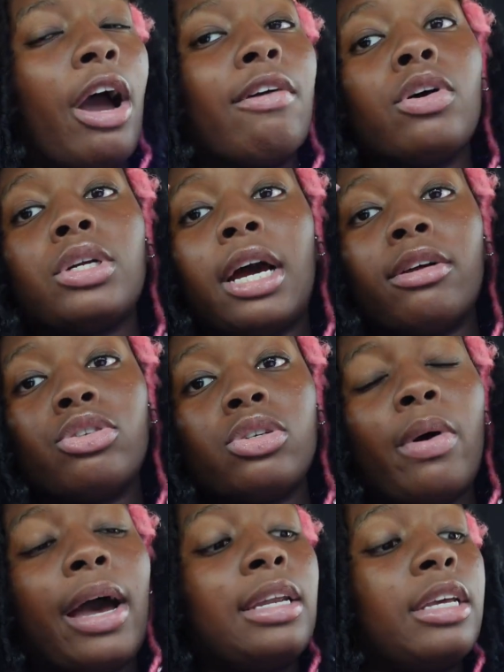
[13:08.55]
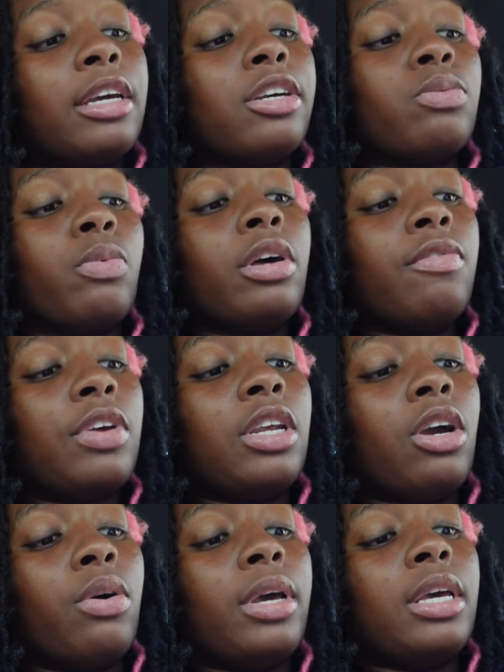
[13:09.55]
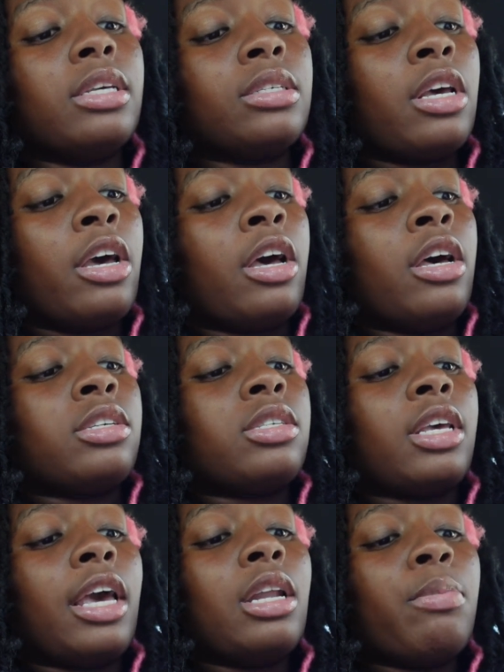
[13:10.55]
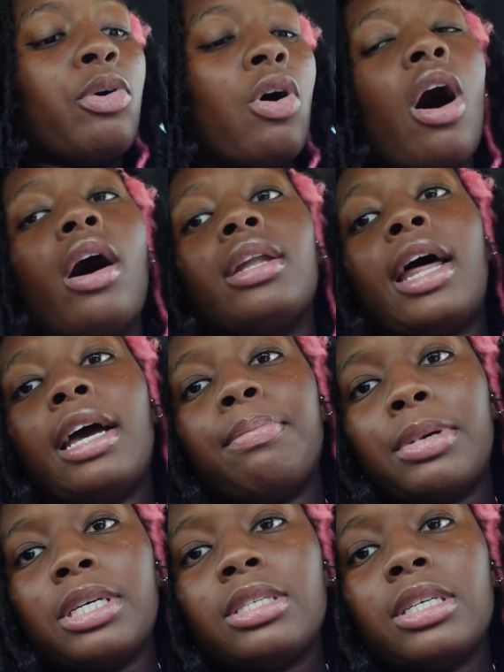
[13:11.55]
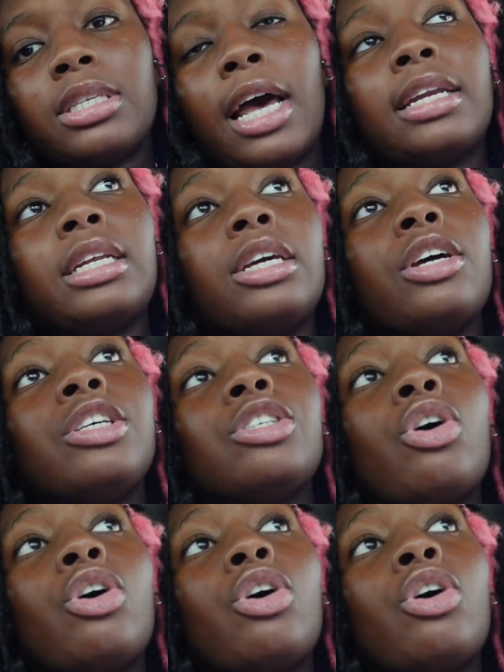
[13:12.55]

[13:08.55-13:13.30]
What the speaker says: I wrote down two ideas. One video is scalable online business ideas.